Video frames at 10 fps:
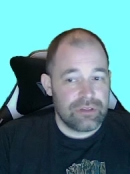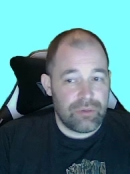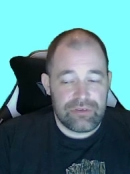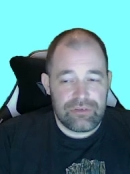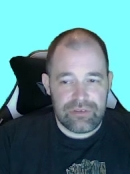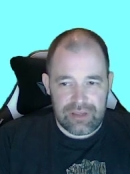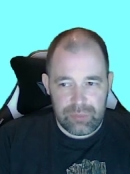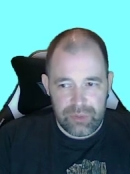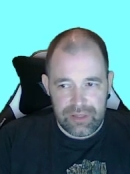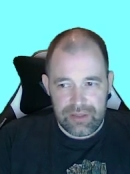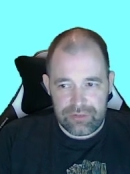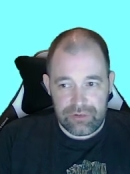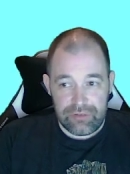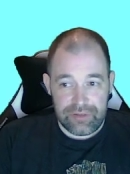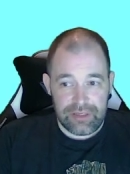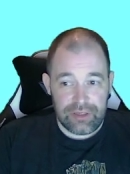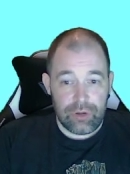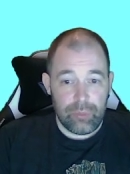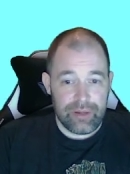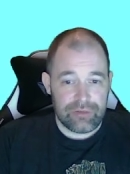a question, skip it and that sort of thing, you can
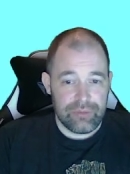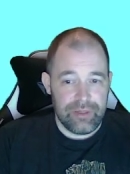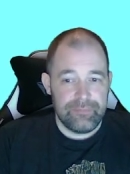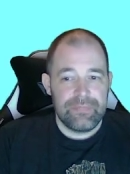come back to it.